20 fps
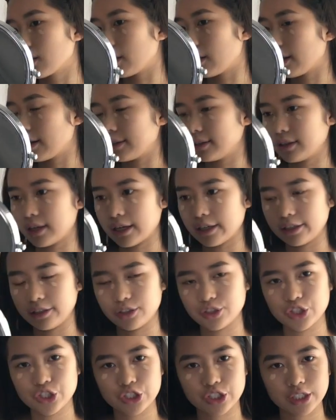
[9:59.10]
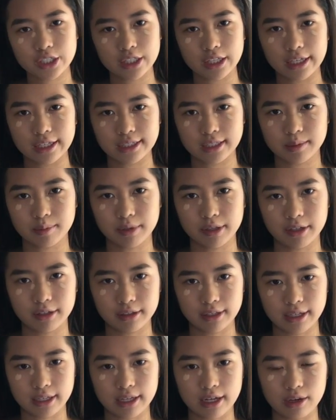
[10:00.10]
And I usually like to blend
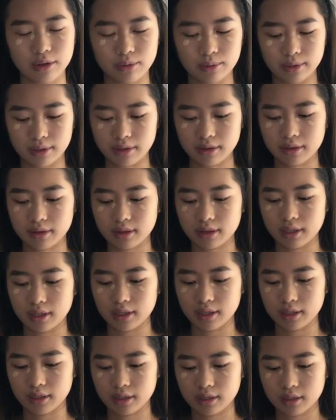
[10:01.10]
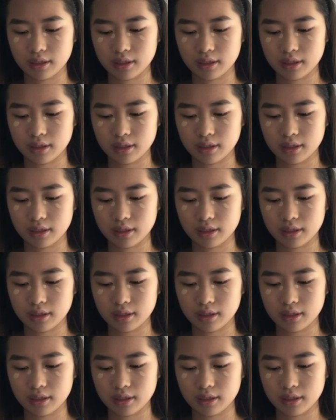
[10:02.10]
that out with the